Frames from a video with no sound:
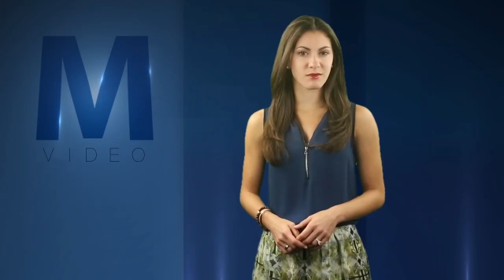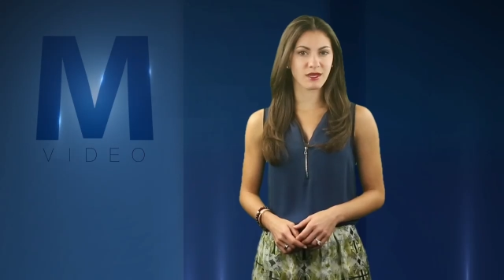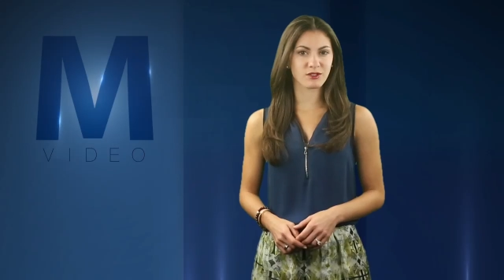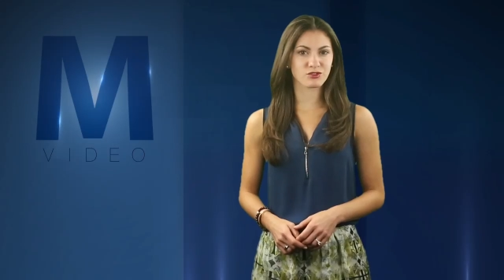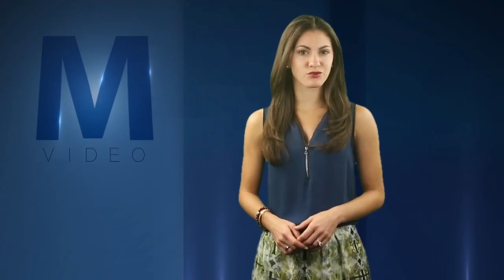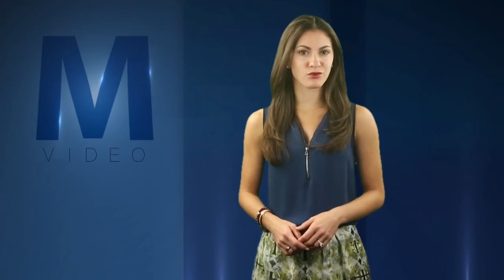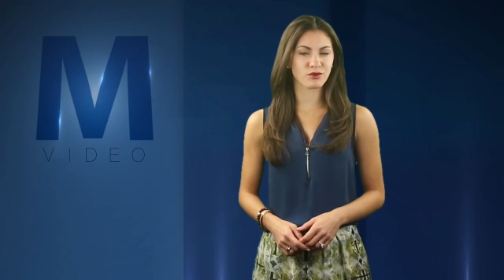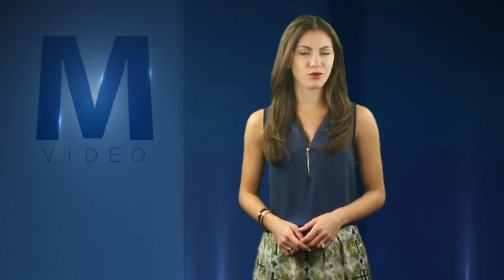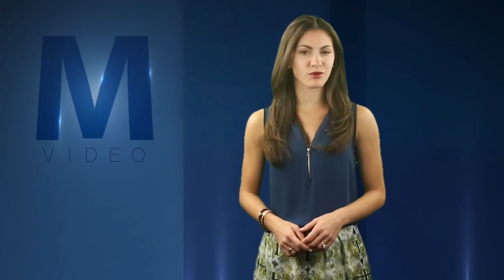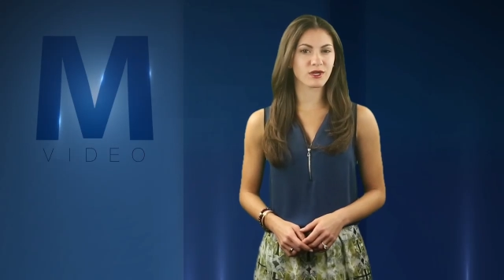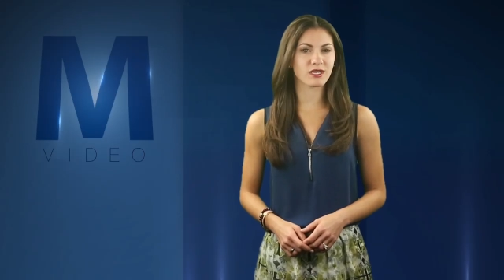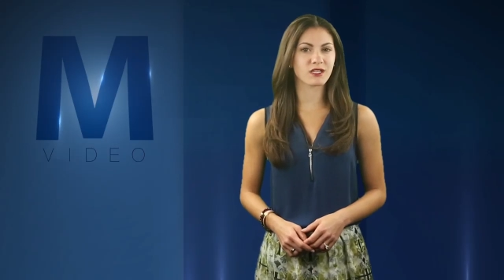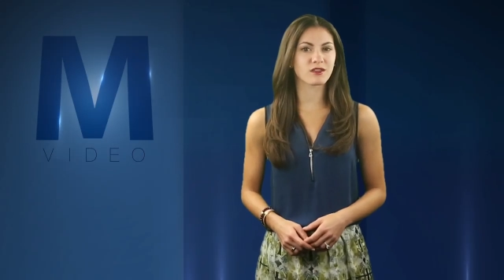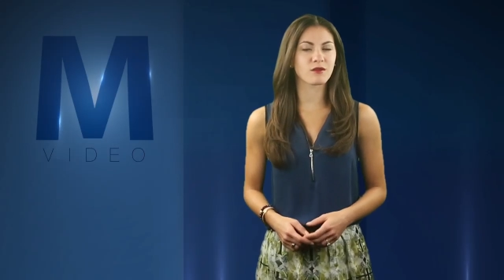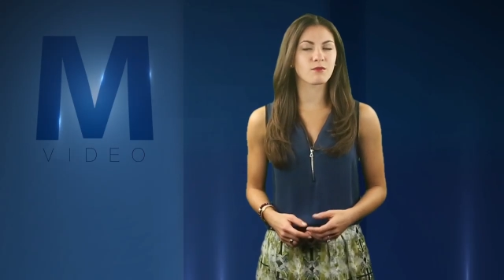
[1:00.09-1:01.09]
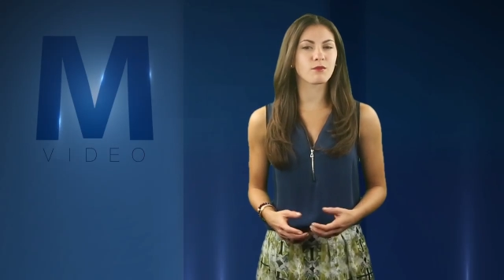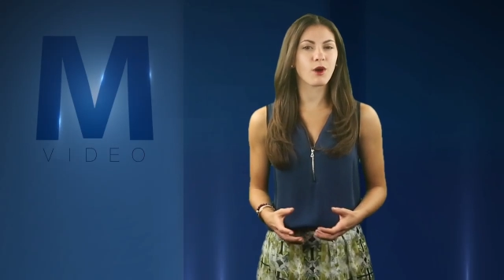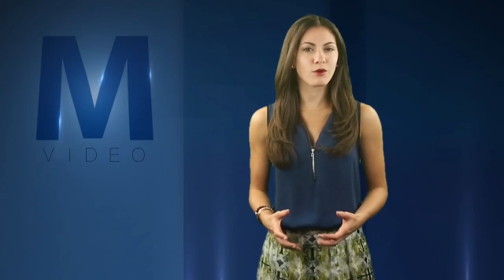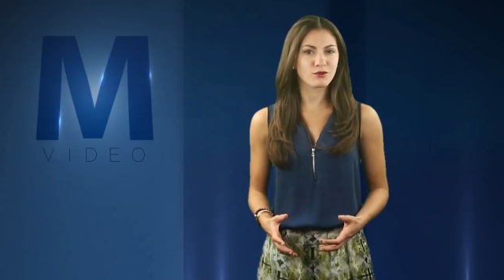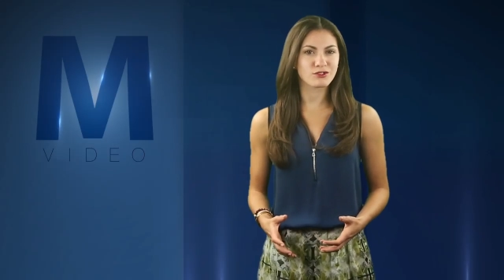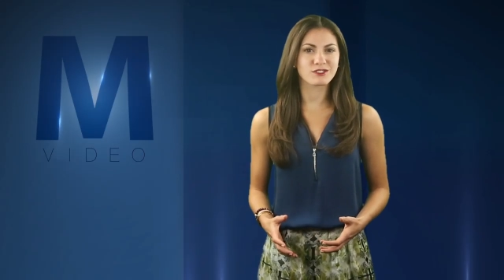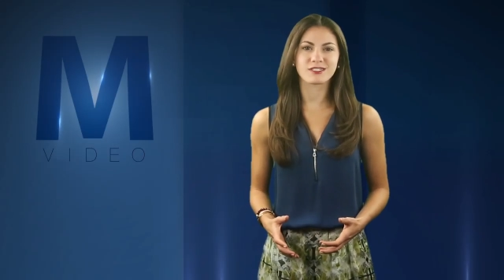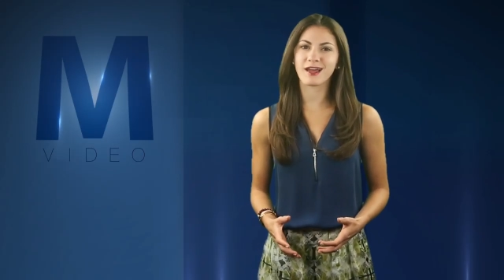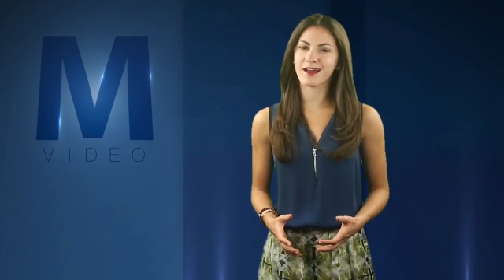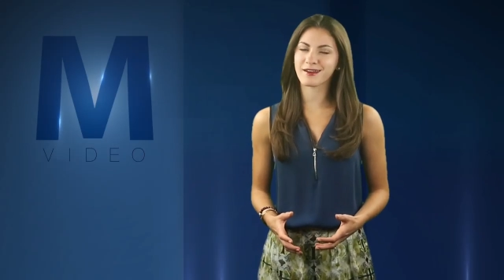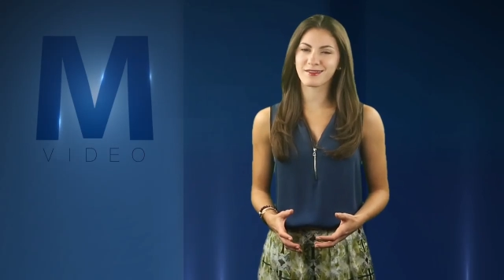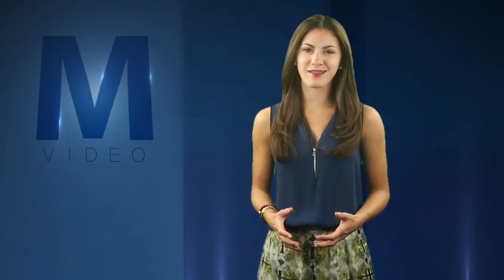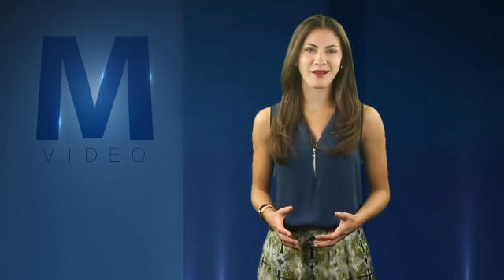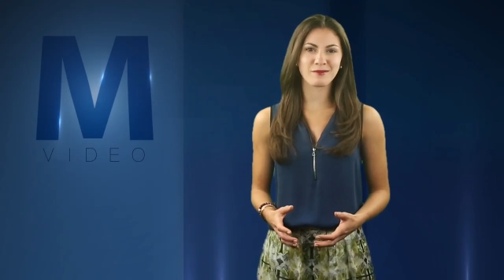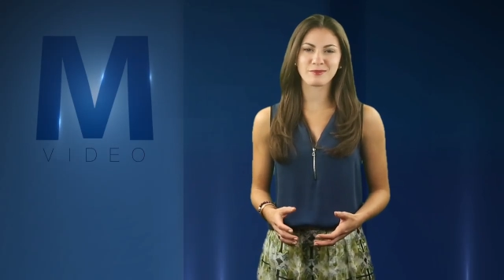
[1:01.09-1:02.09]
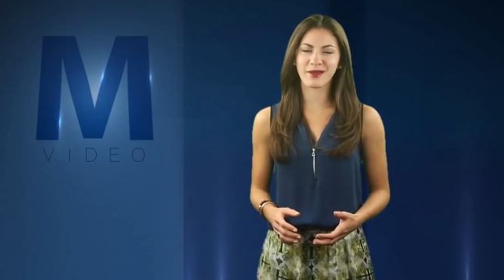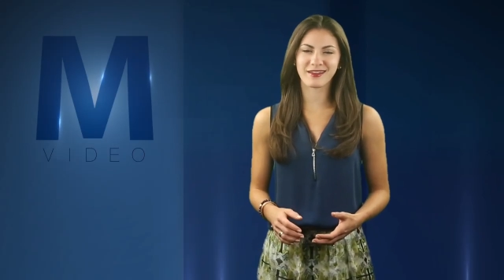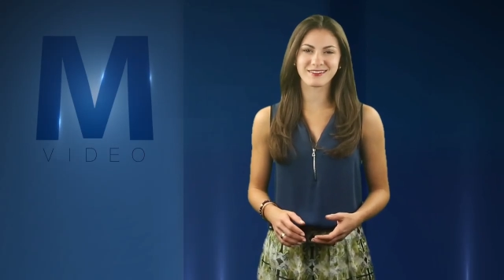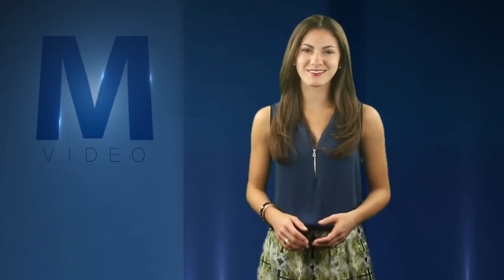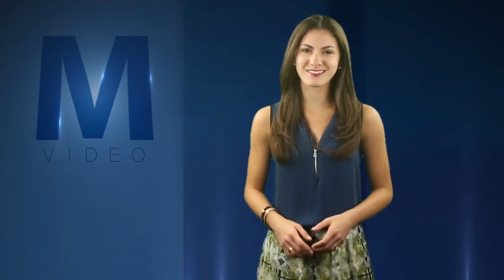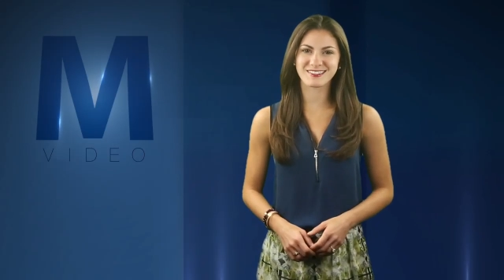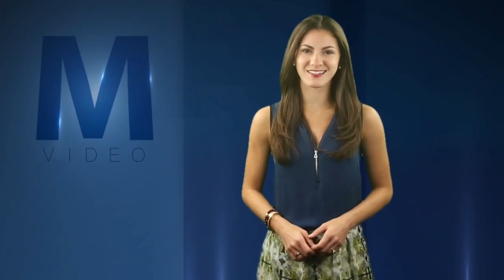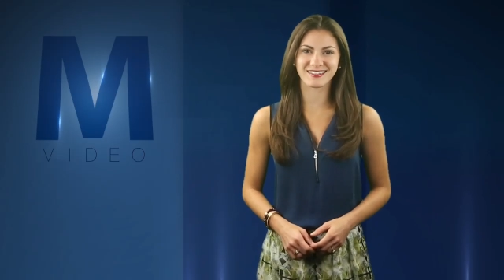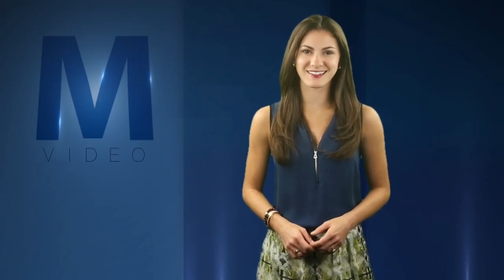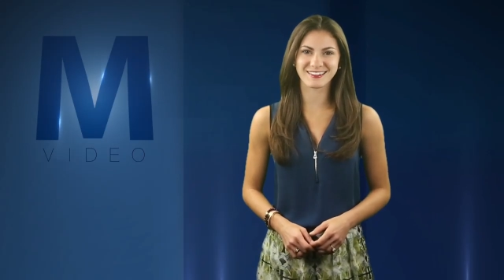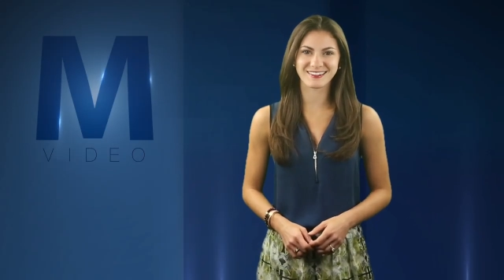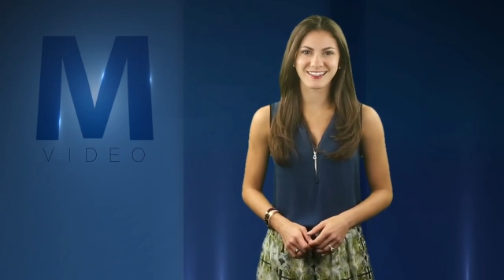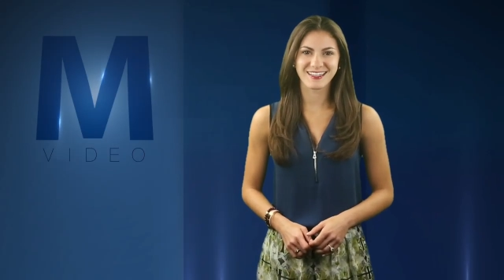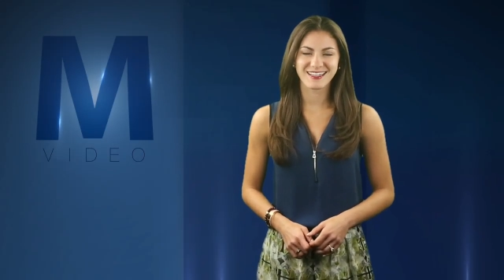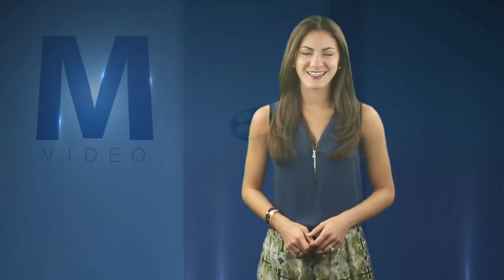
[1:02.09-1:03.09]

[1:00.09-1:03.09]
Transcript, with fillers: make sure they're getting the most out of that penicillin.